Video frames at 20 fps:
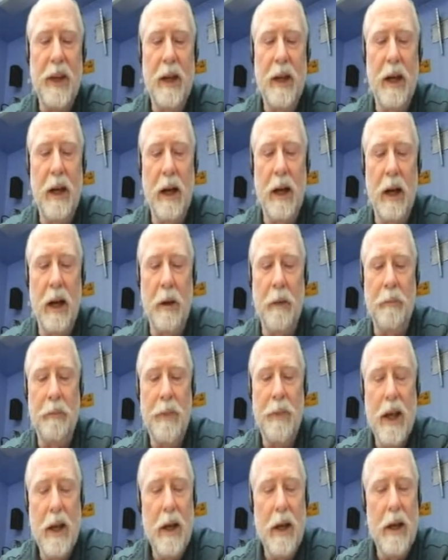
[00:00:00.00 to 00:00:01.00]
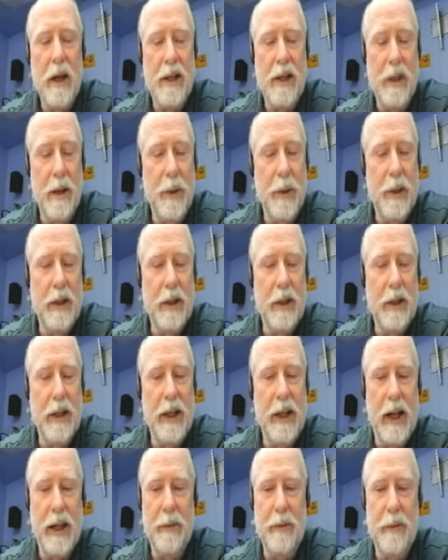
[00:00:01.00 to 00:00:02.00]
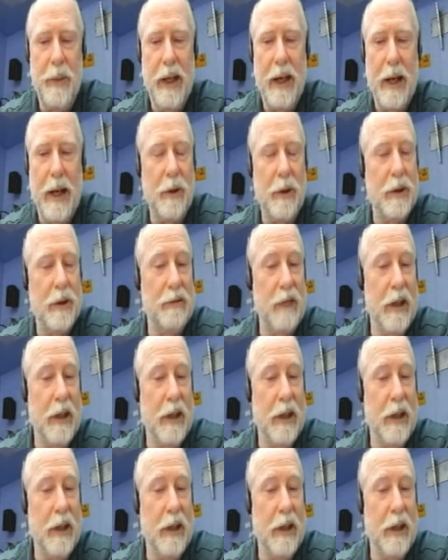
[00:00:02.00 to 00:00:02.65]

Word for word: um, typically I can pick up Australian